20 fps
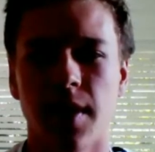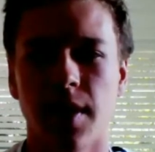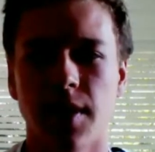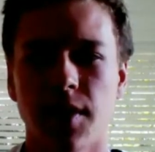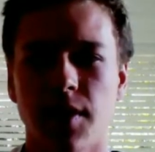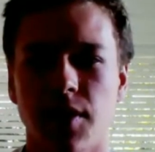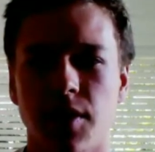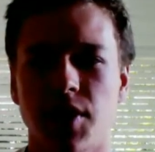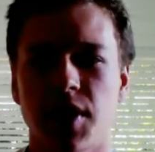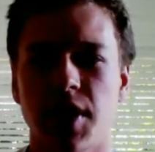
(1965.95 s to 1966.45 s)

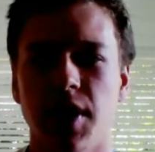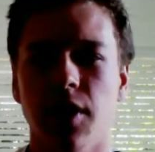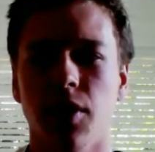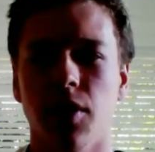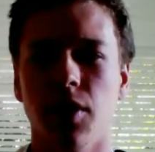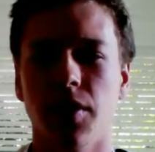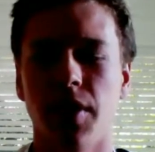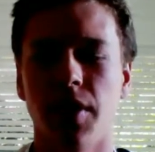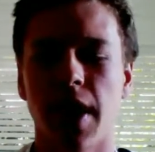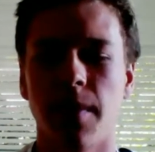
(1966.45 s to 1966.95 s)

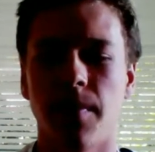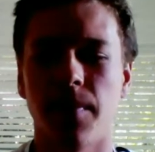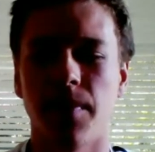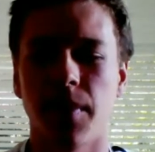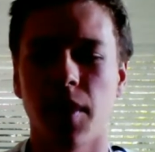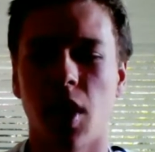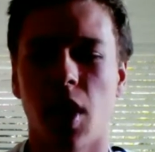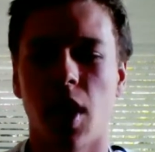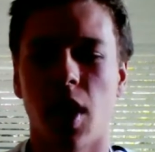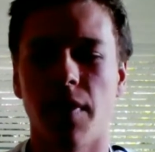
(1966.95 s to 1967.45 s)
seal
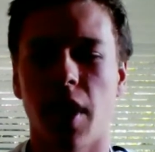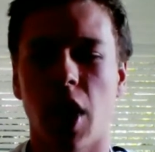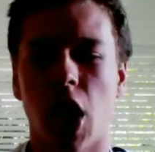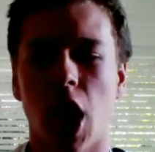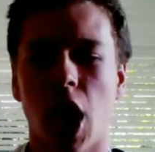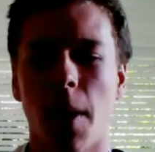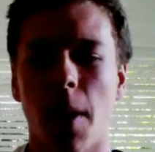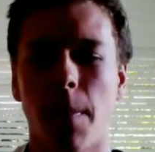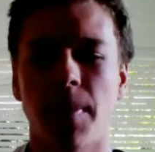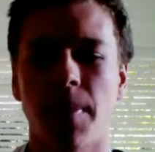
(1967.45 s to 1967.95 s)
them on the
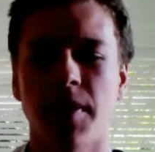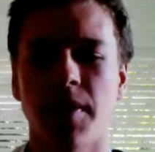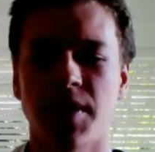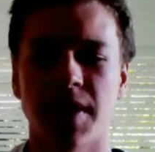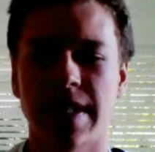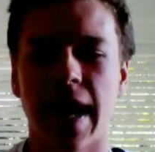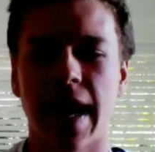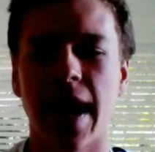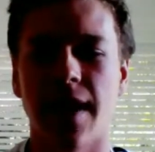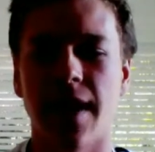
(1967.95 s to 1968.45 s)
opposite
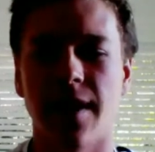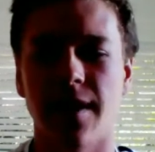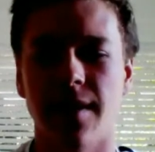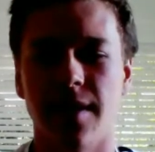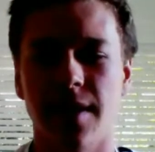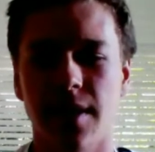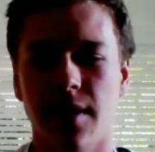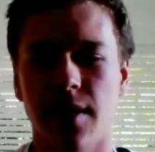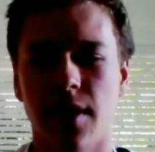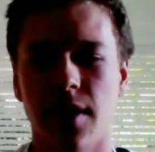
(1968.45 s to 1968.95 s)
side
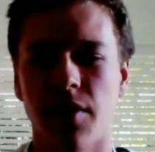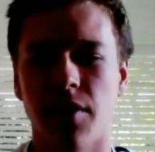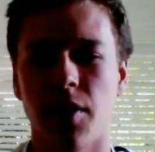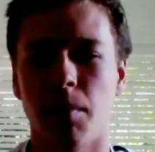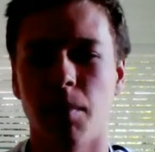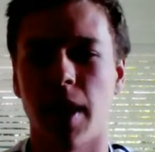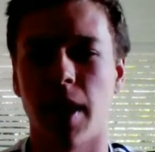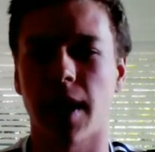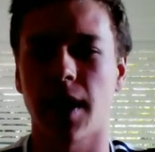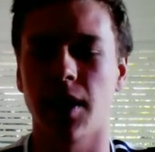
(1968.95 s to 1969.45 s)
of
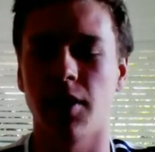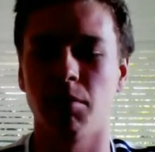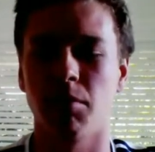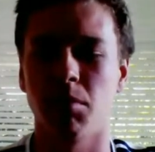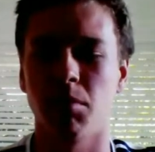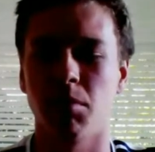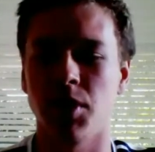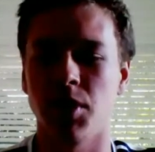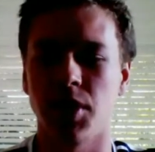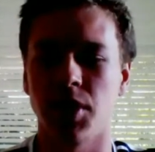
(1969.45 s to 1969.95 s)
the bracket of
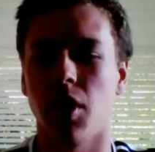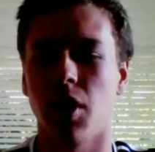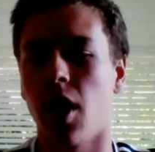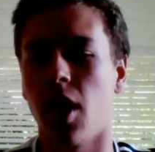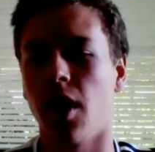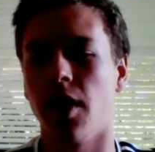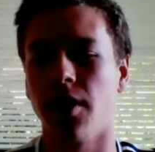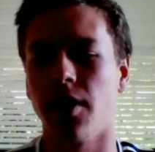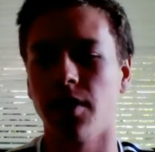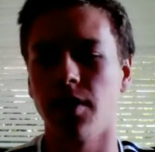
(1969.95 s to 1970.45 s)
Brazil.
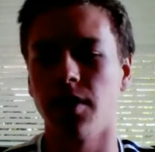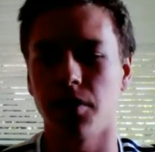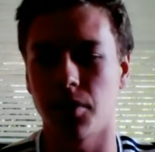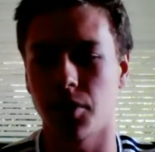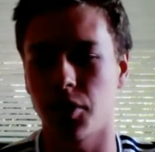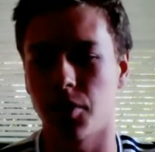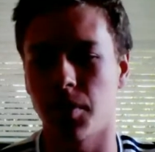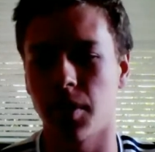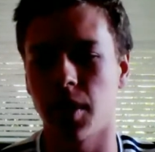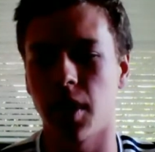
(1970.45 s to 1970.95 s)

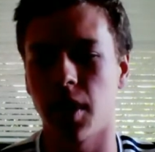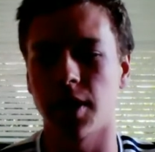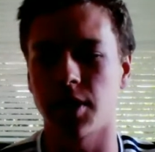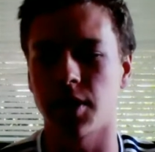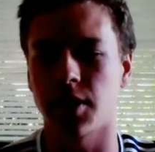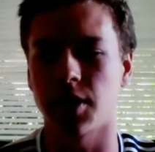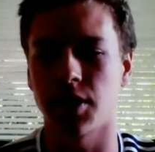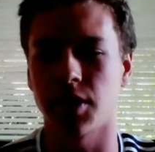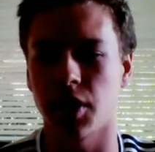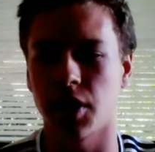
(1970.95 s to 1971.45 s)
To be
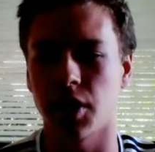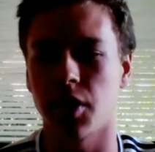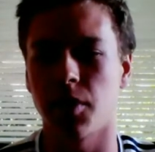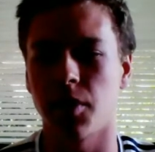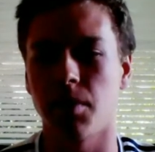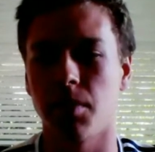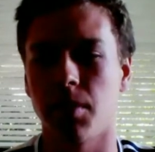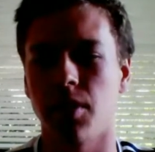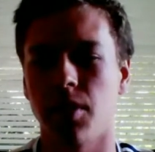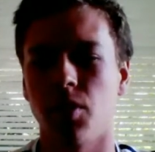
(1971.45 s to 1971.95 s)
honest, this is going to
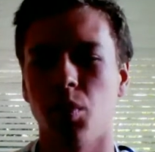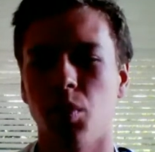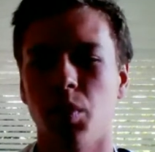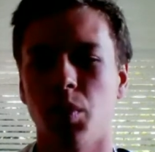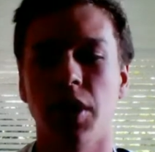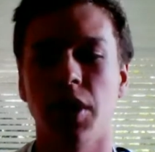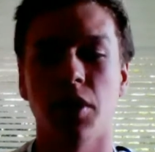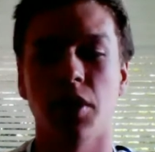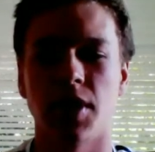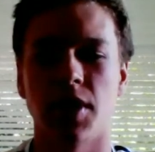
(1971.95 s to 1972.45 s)
be the
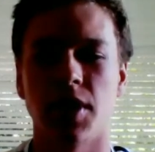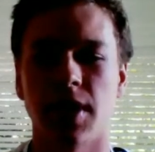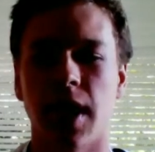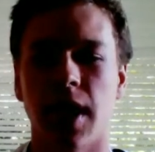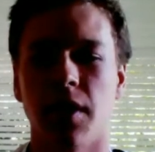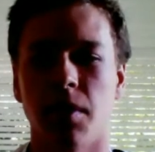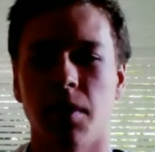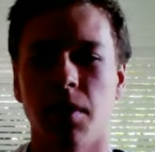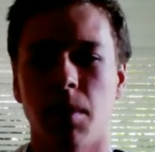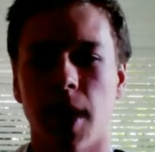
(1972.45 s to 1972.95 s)
weaker side of the
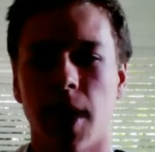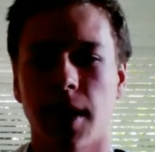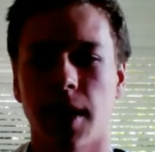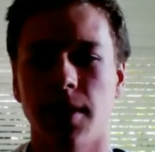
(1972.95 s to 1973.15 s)
bracket.